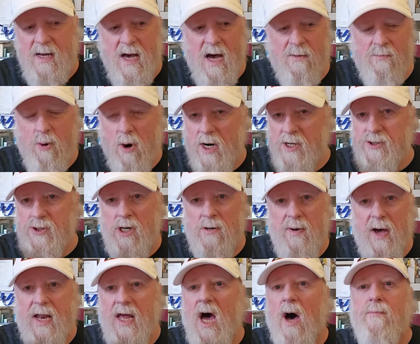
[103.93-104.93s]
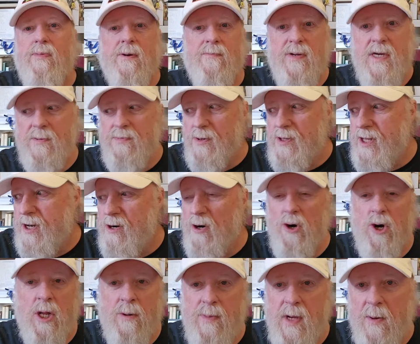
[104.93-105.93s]
I'm more concerned about helping people than
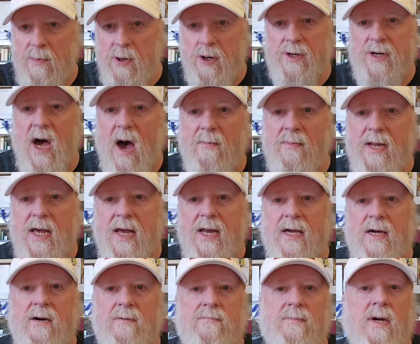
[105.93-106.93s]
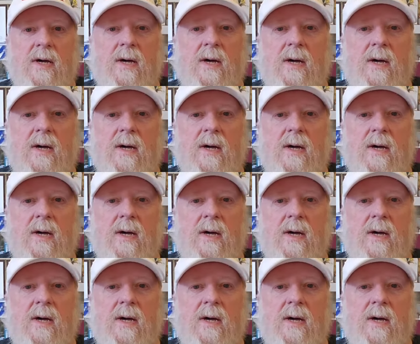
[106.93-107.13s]
hurting people or dominating them.